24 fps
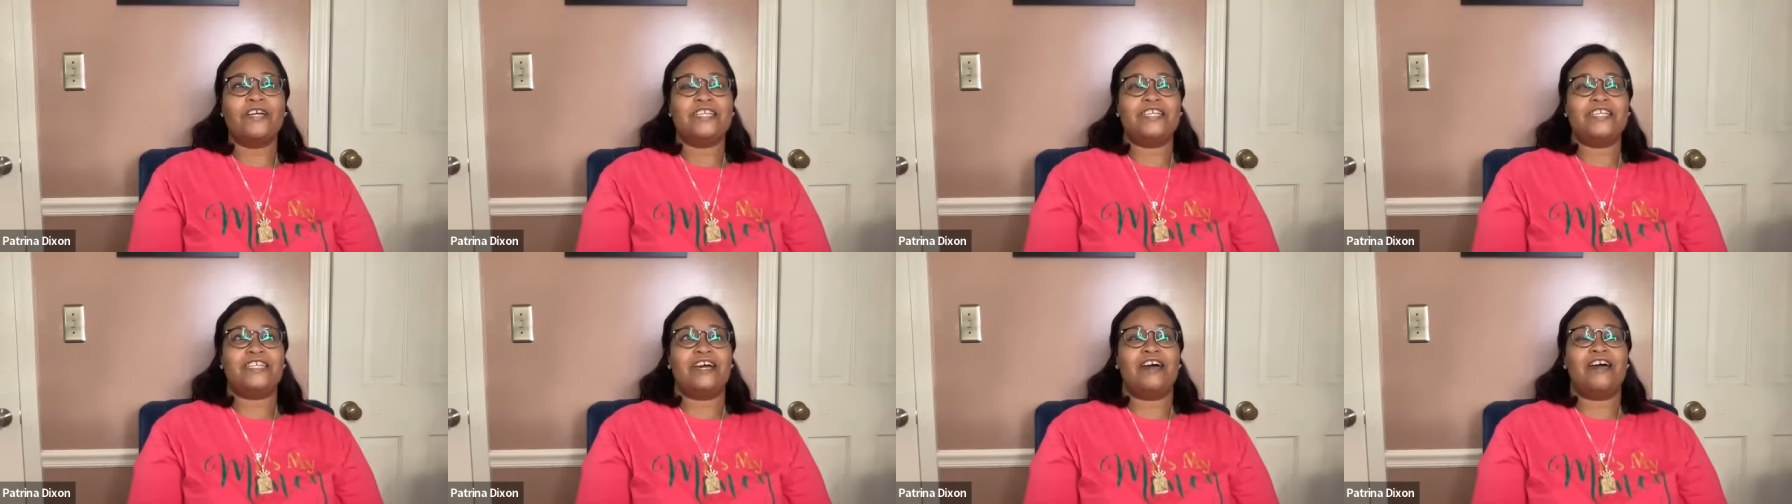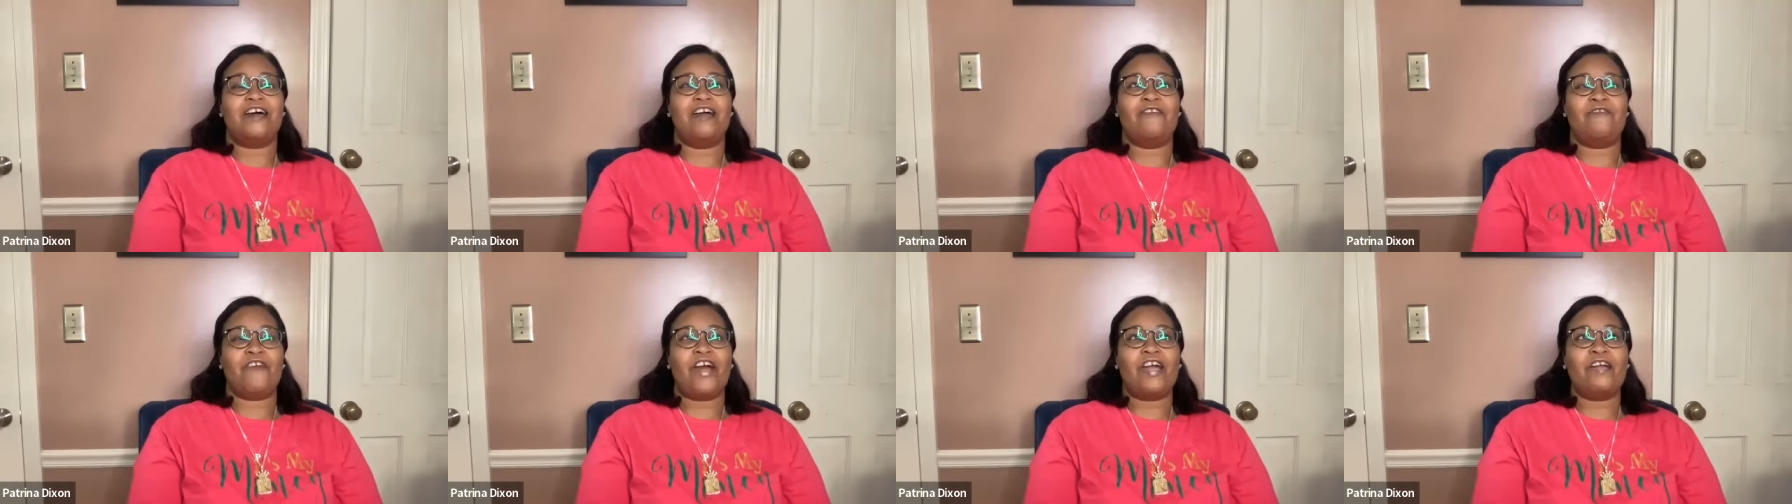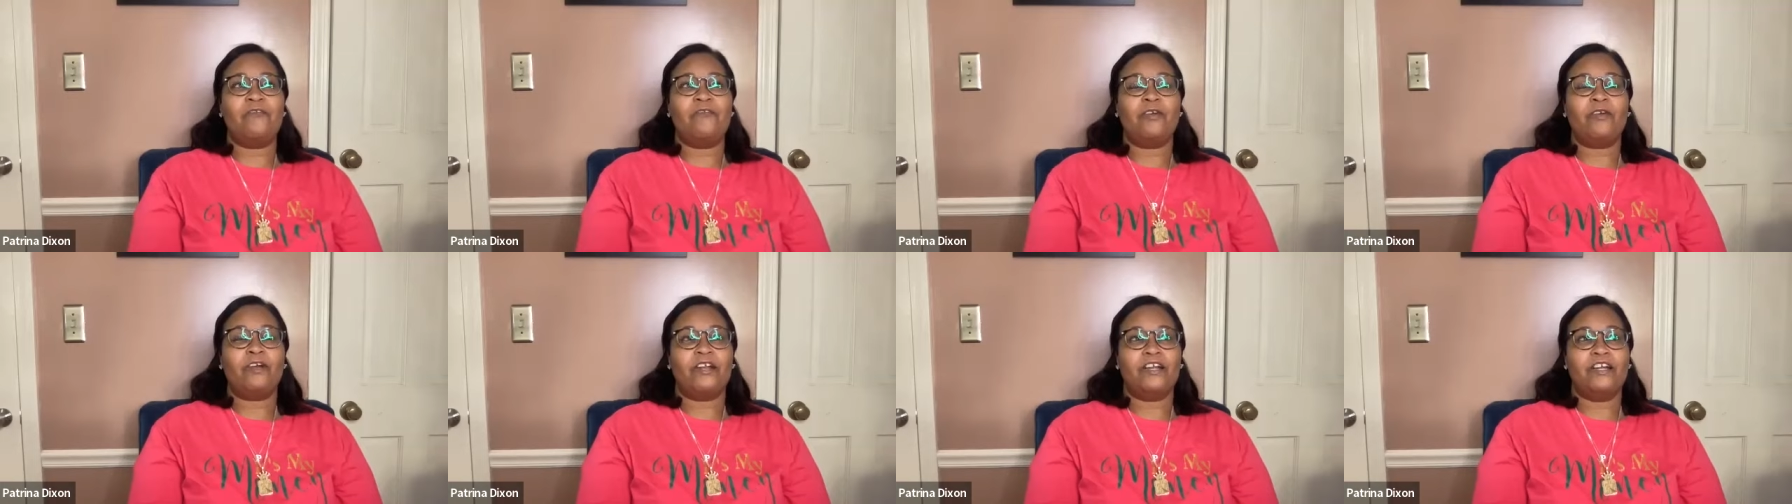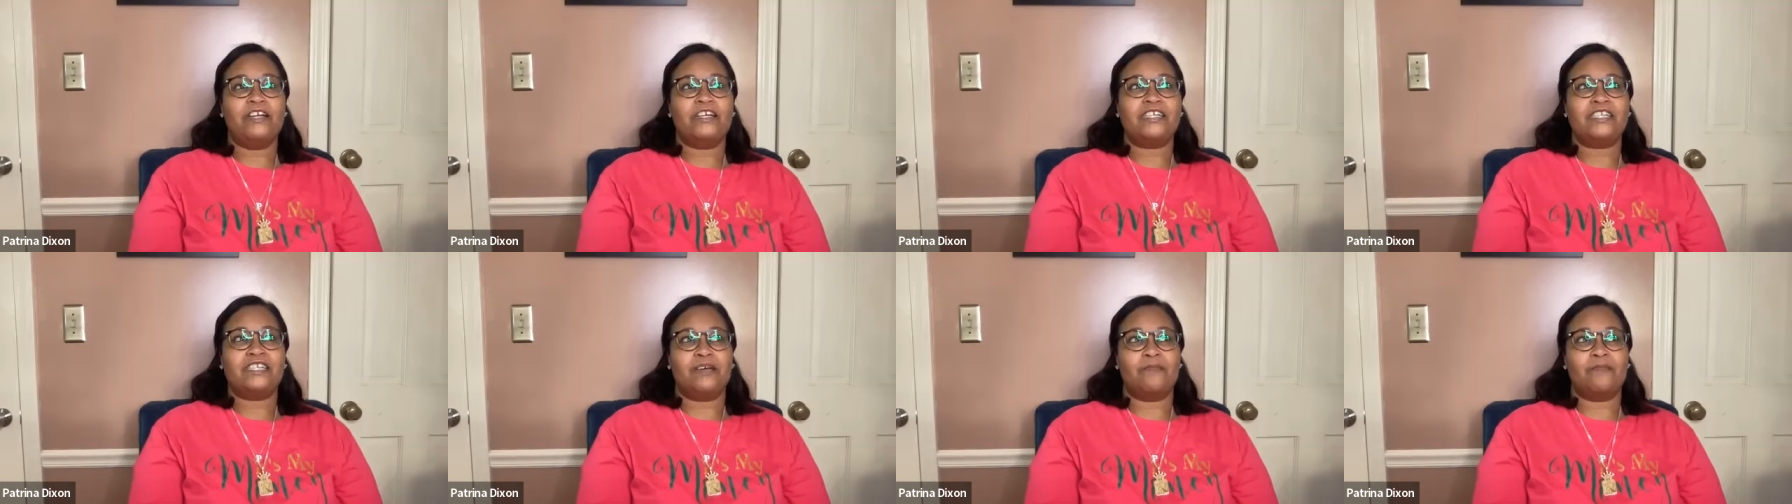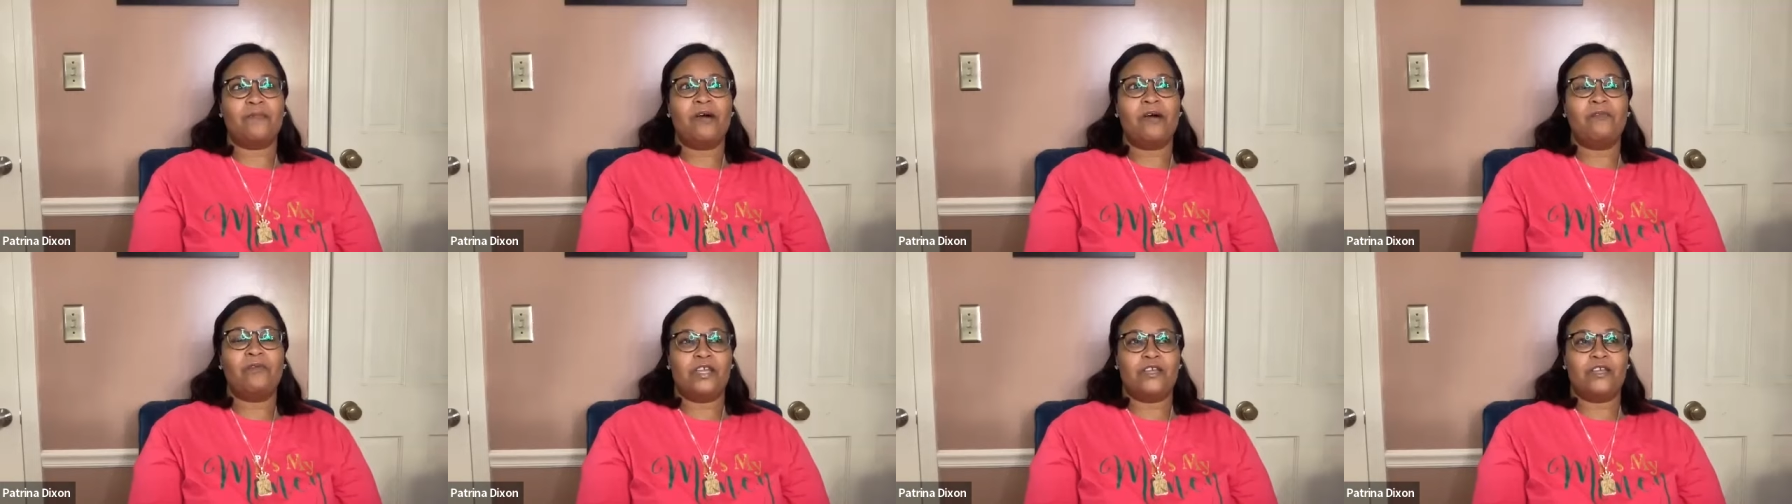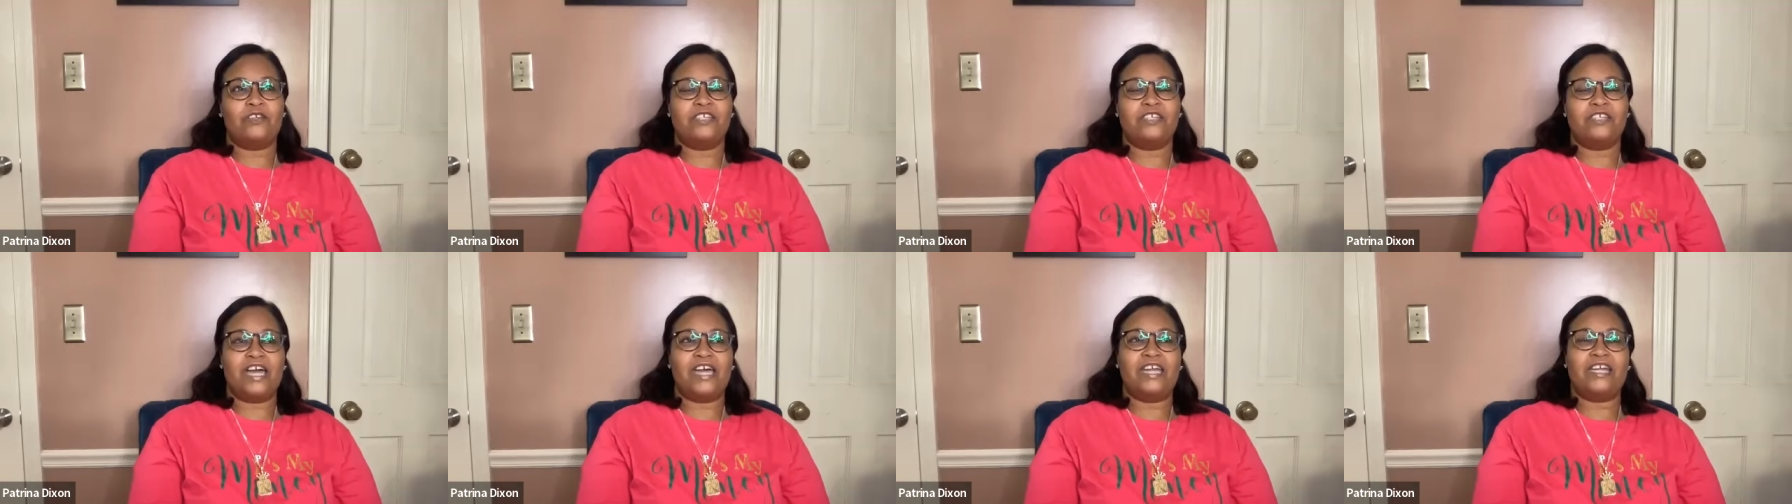it sound, if I were to sum up what
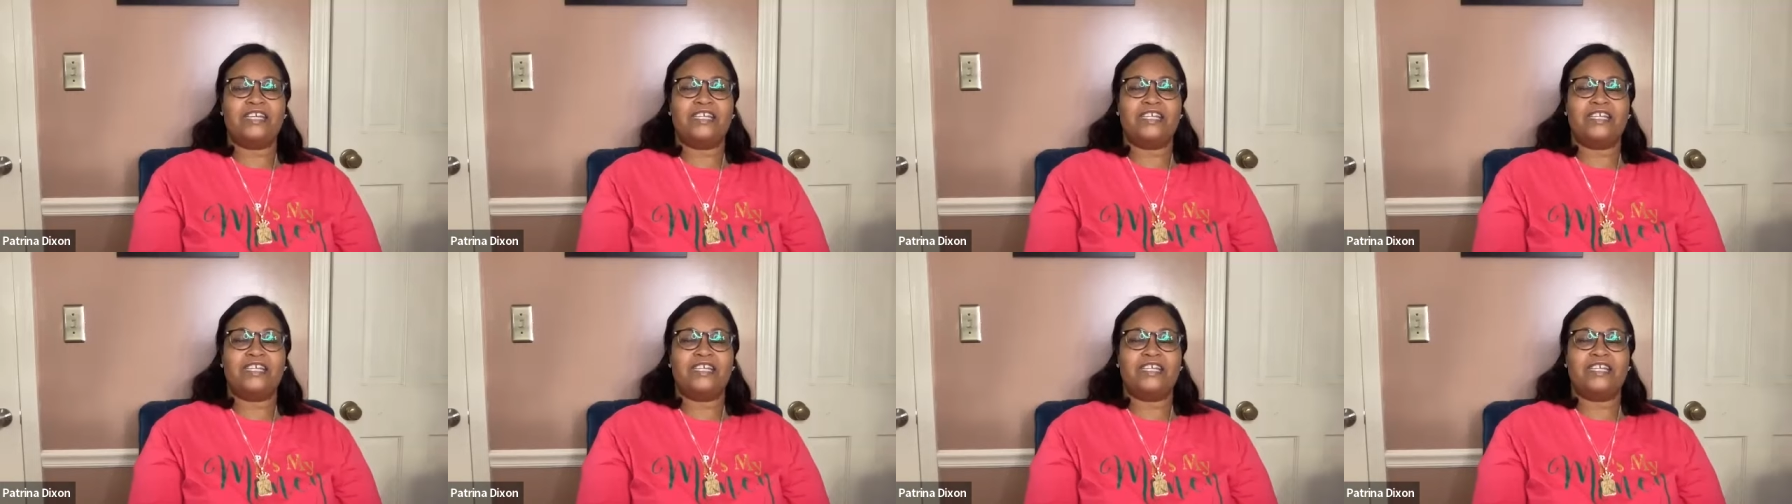you said,